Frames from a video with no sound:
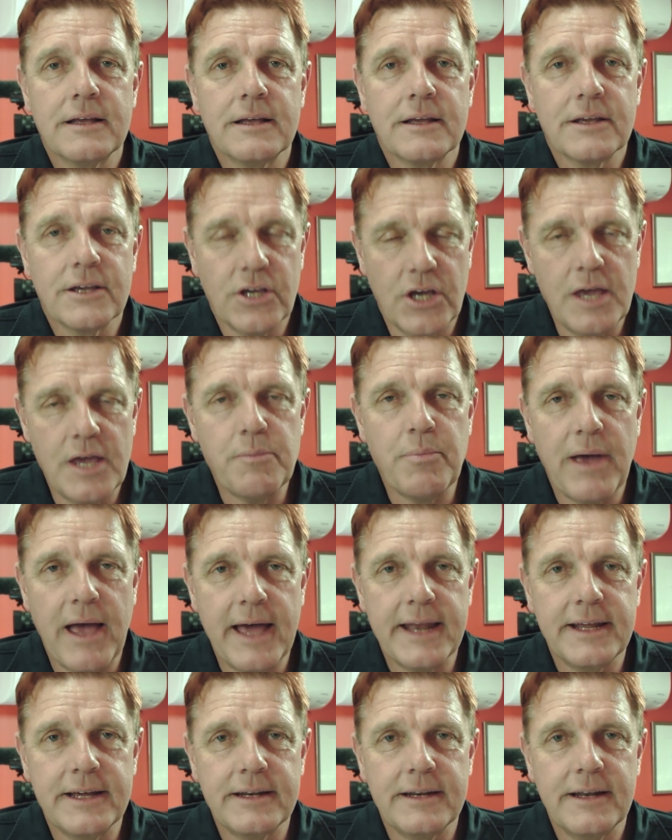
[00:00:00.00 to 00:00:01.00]
Keep at
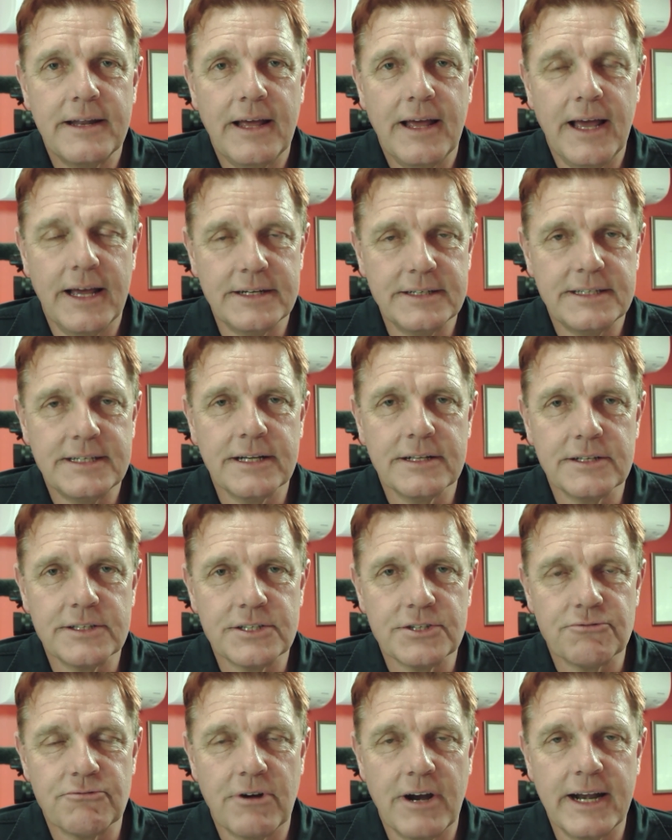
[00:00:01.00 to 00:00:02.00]
it until it's
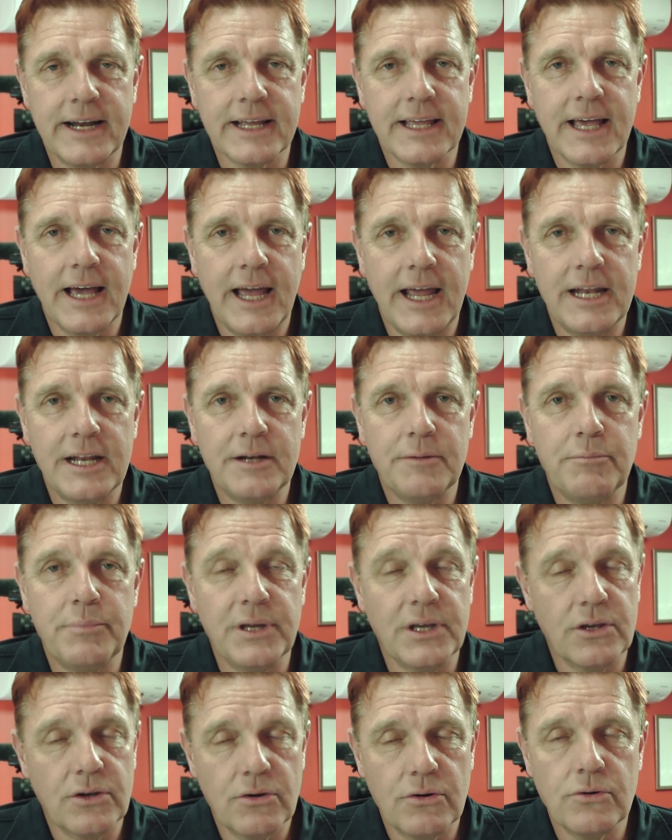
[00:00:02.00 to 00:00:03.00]
eradicated,
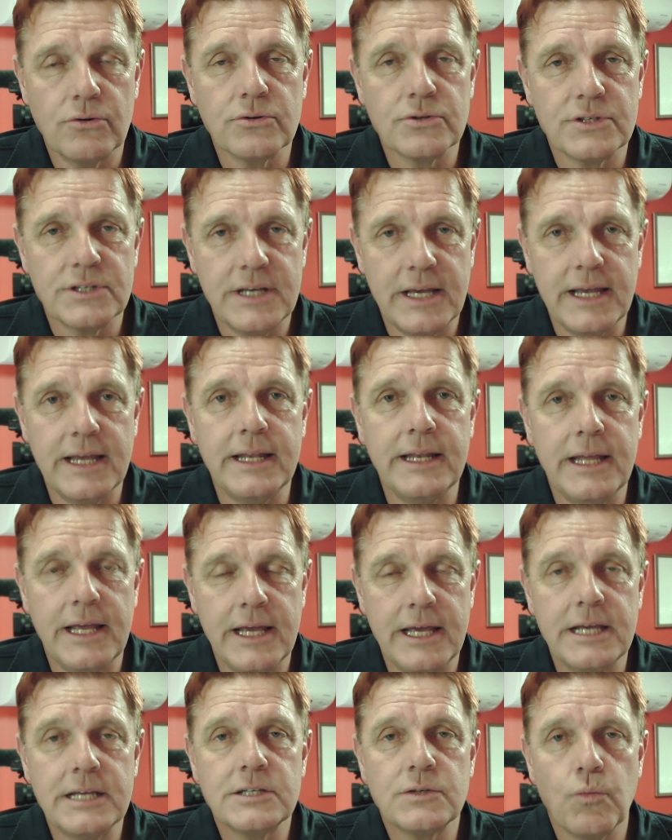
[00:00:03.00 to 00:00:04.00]
because it
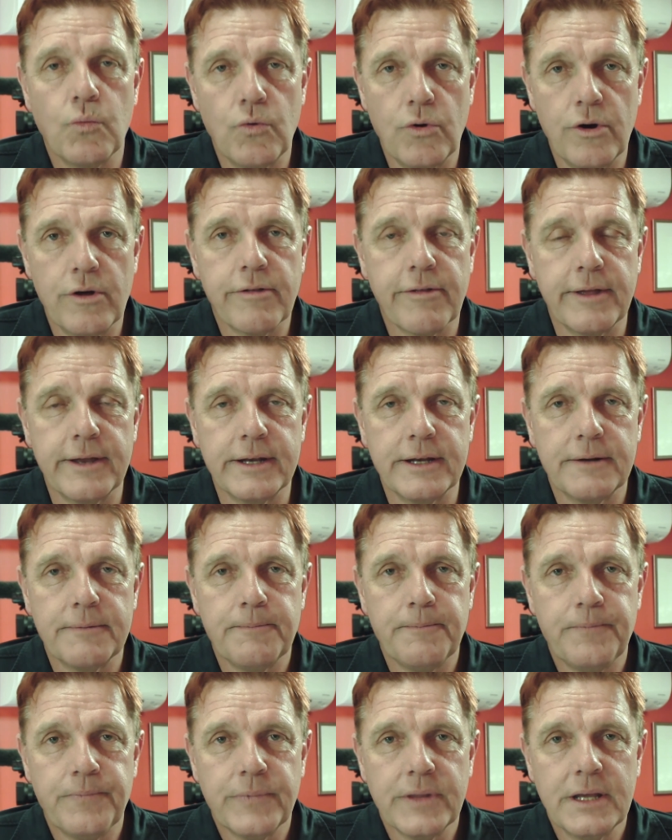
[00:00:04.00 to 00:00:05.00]
is worth it.
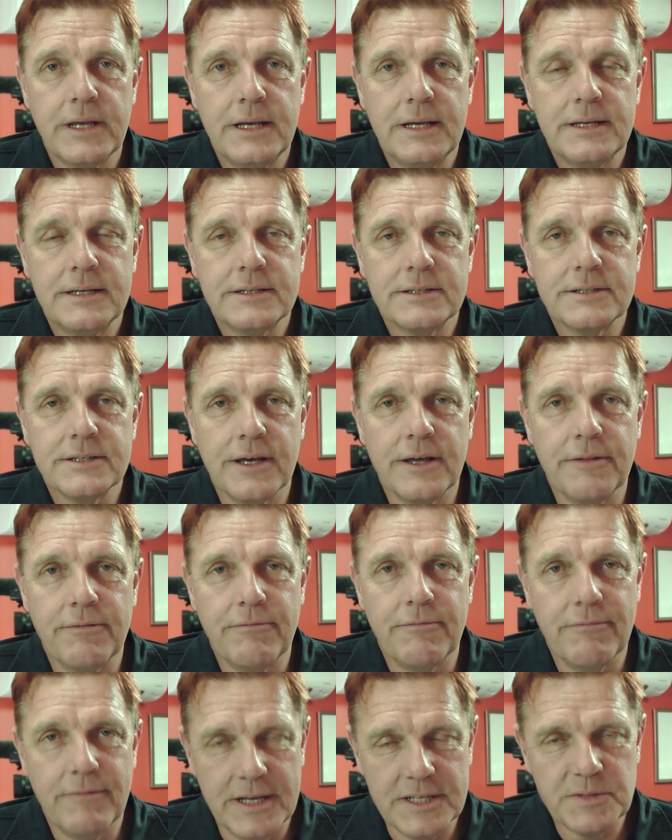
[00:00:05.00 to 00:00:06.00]
So
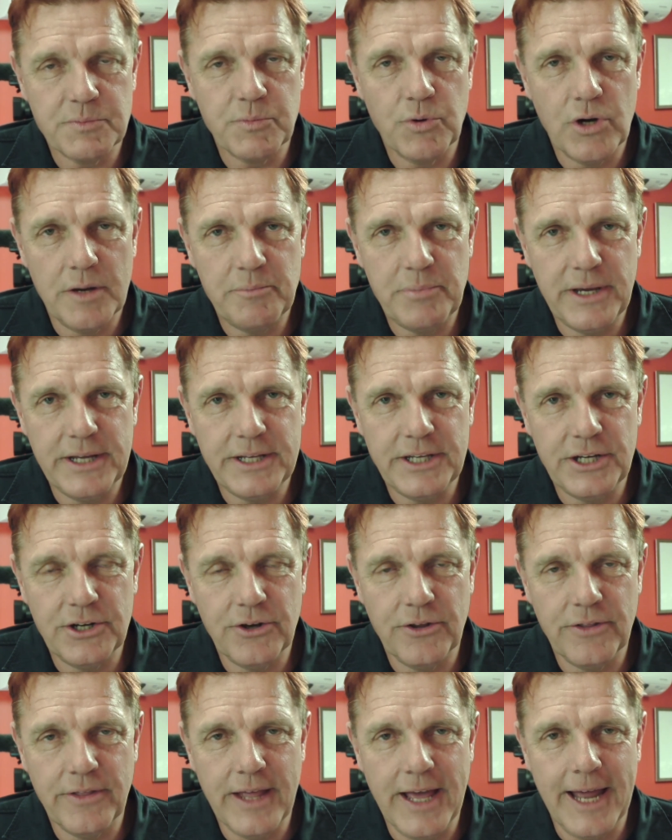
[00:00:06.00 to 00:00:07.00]
that's my opinion
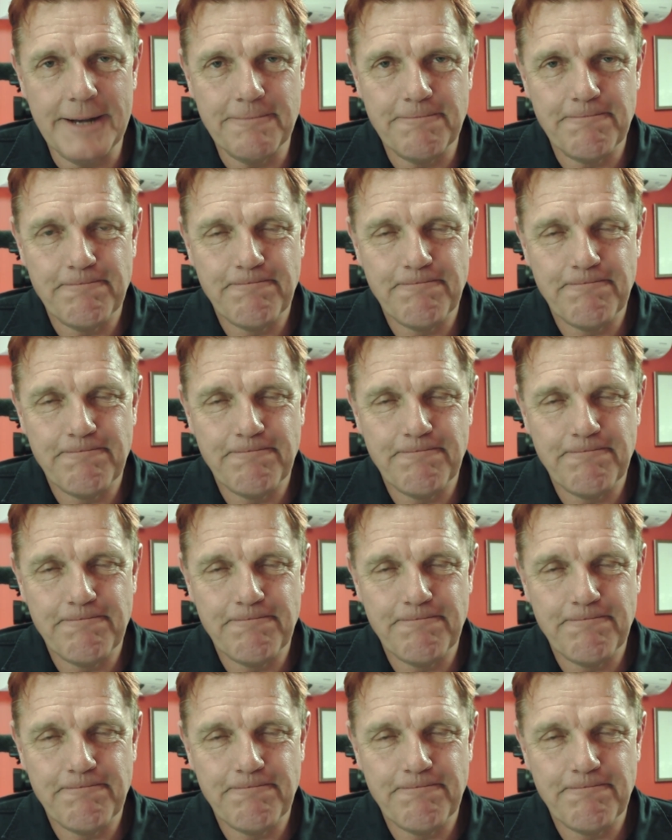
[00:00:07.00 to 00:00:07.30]
on that.